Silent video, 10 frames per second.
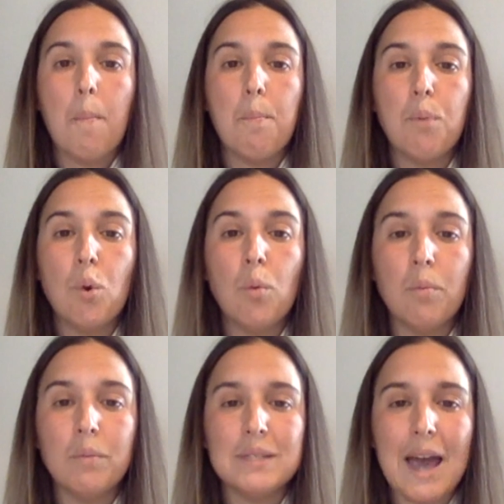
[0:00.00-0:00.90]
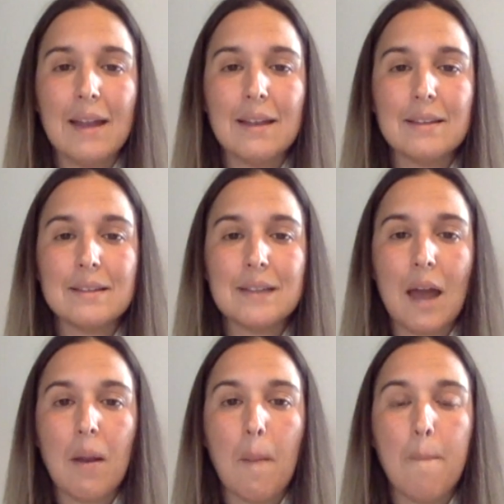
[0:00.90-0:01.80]
Boom, tap,
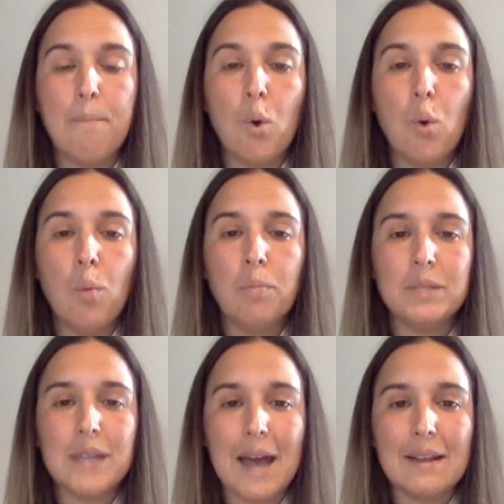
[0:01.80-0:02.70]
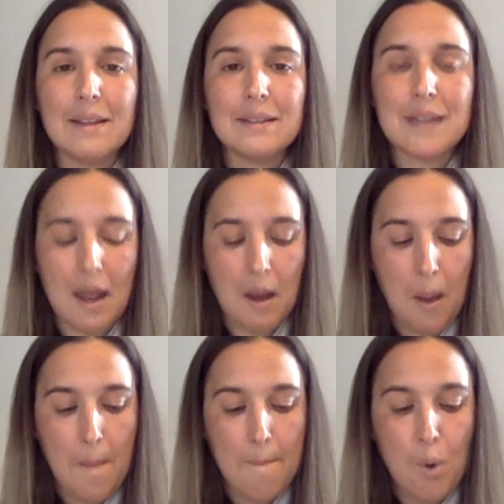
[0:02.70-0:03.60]
tap, boom, tap, tap,
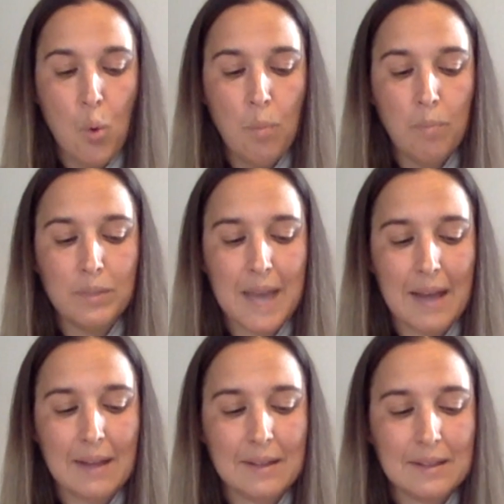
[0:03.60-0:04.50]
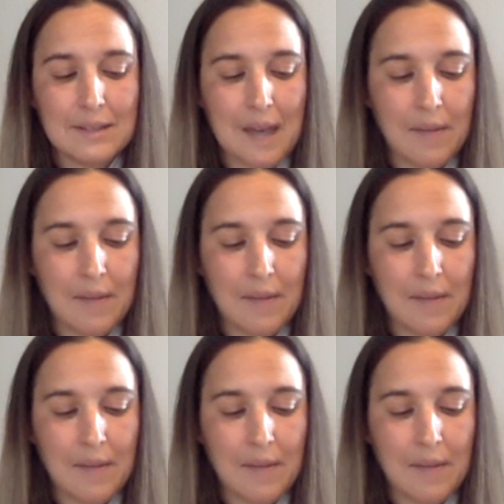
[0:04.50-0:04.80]
boom, tap, tap.